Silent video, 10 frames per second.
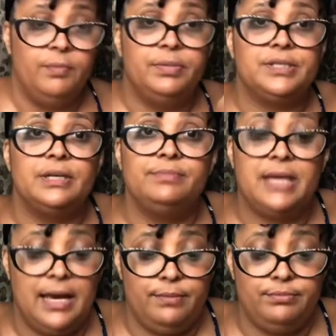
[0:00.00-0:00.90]
But
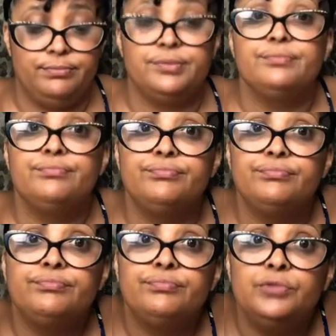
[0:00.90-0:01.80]
sometimes
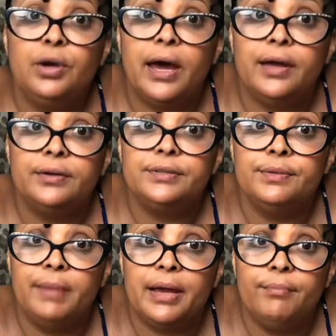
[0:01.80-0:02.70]
you got
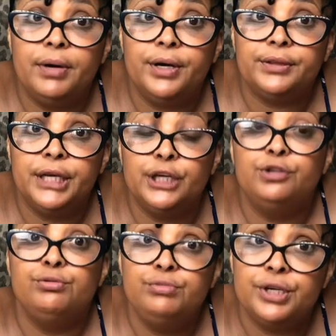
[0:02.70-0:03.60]
to make a mug
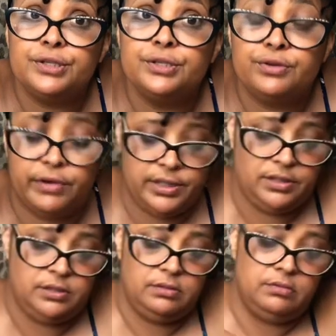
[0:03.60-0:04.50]
think you just as
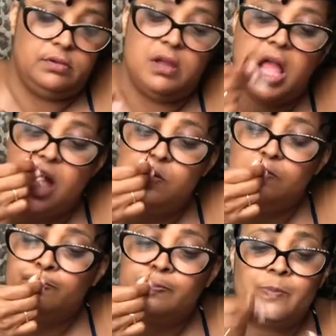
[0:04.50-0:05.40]
crazy.
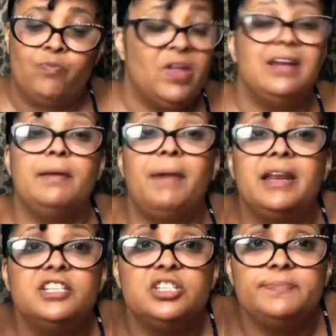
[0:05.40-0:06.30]
And it
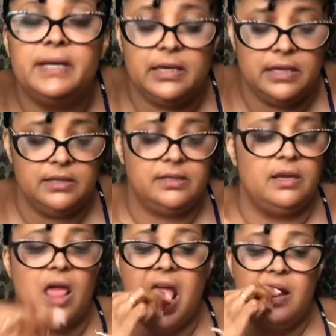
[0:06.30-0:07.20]
might have just been
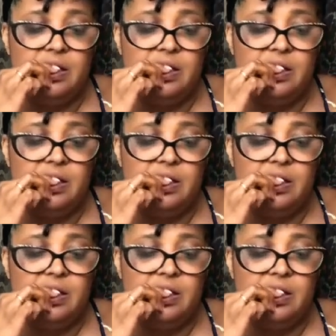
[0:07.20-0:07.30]
innocent.